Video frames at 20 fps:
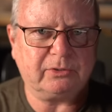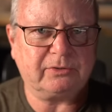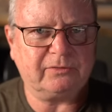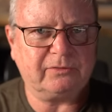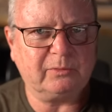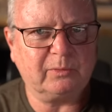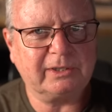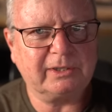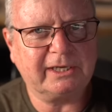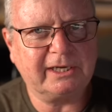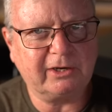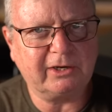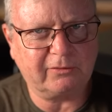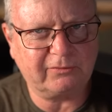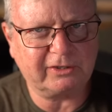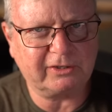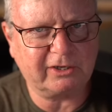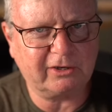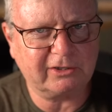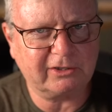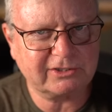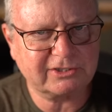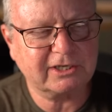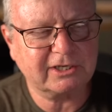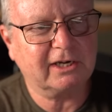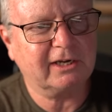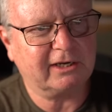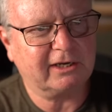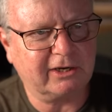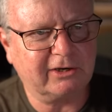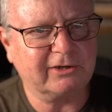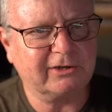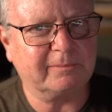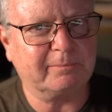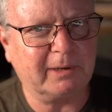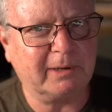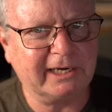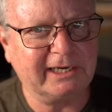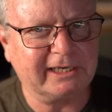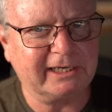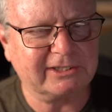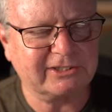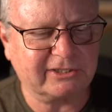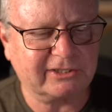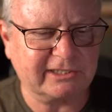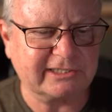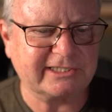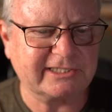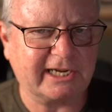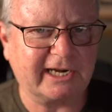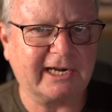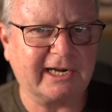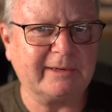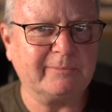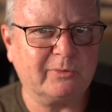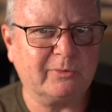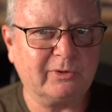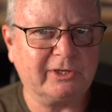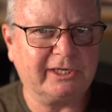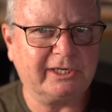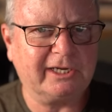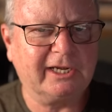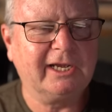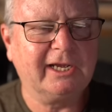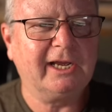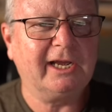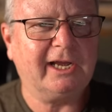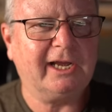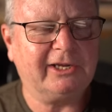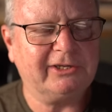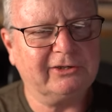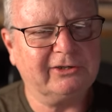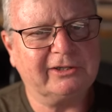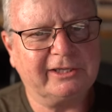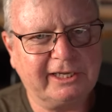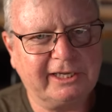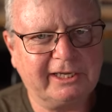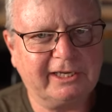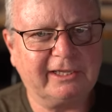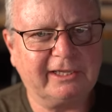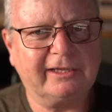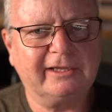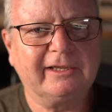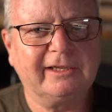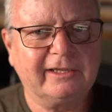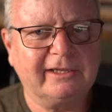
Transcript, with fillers: If you want to hear Afrikaans, go to Bunnings on a Saturday morning and you'll hear,